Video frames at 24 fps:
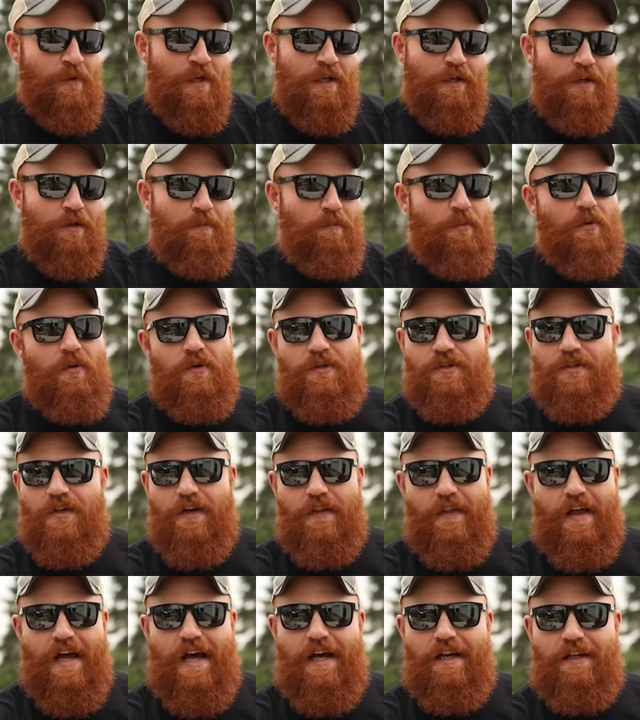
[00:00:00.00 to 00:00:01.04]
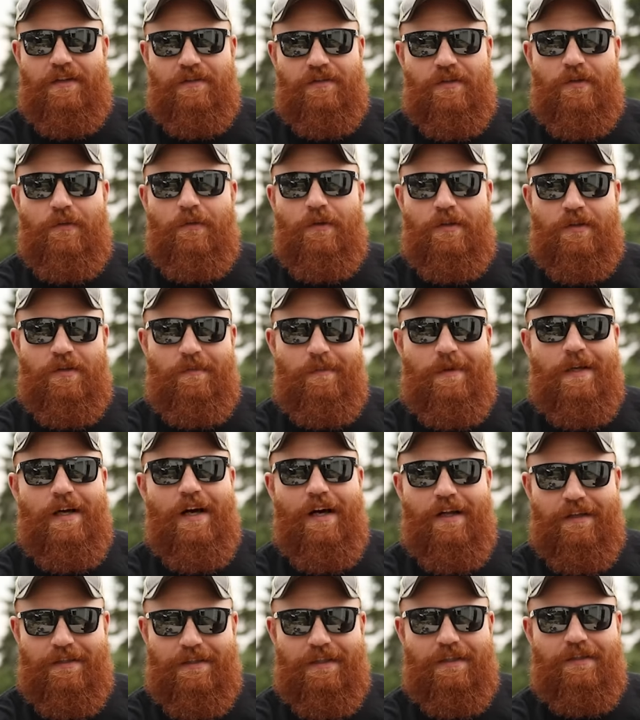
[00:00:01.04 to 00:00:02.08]
A good portion of that is going to be
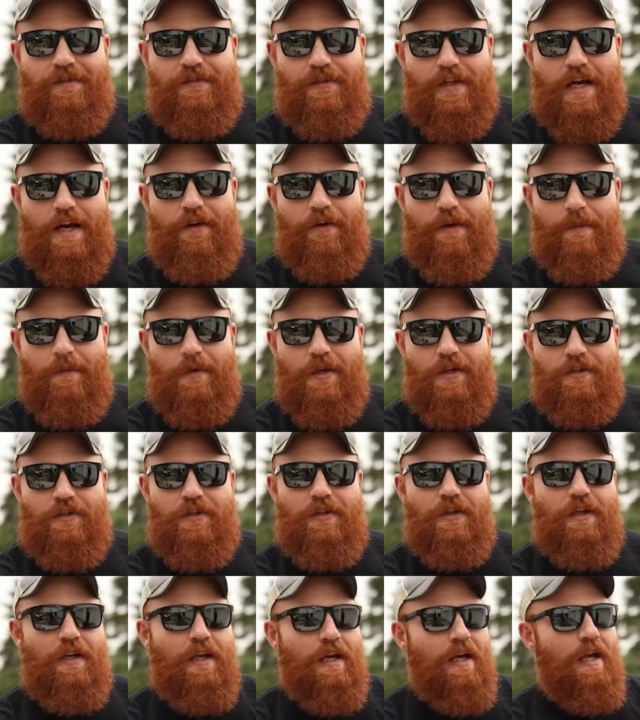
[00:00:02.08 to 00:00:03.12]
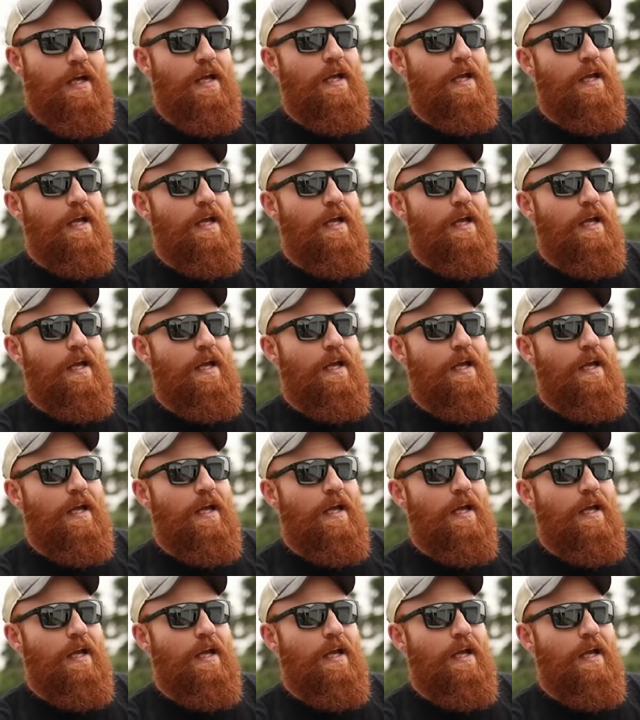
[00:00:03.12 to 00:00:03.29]
hunting style ammunition